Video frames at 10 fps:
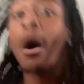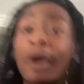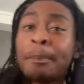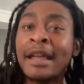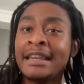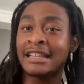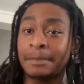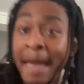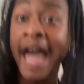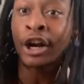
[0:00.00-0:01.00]
our opinions
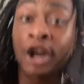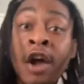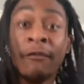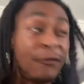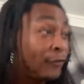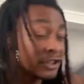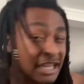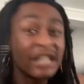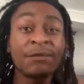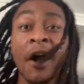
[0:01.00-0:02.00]
matter for
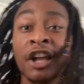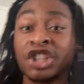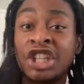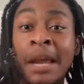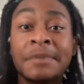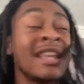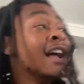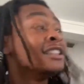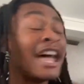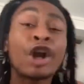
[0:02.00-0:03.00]
these fucking sheeps
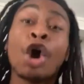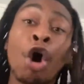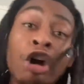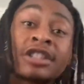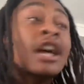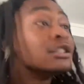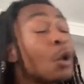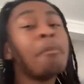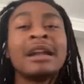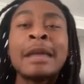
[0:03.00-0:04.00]
that are hooked to
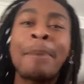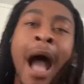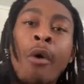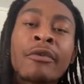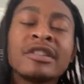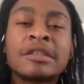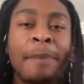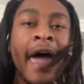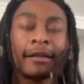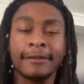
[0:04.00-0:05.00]
money, power,
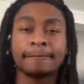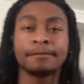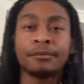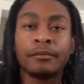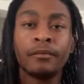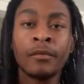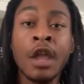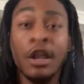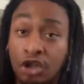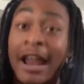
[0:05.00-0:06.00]
respect?
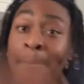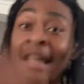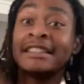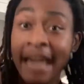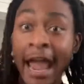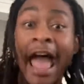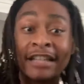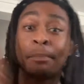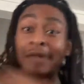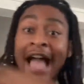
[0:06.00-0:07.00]
So that means, yeah,
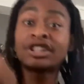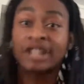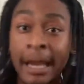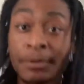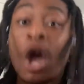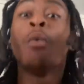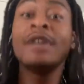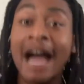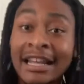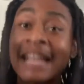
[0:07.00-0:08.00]
as black sheeps, we
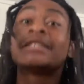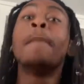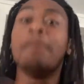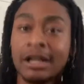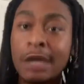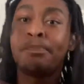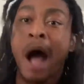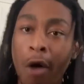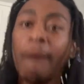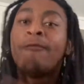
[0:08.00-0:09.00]
gotta get some money,
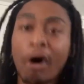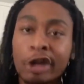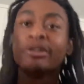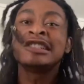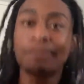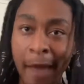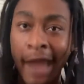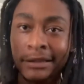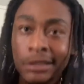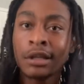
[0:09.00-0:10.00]
power, fucking
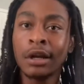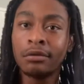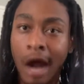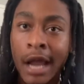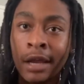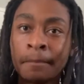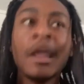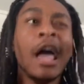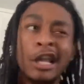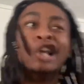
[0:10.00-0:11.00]
respect, right? And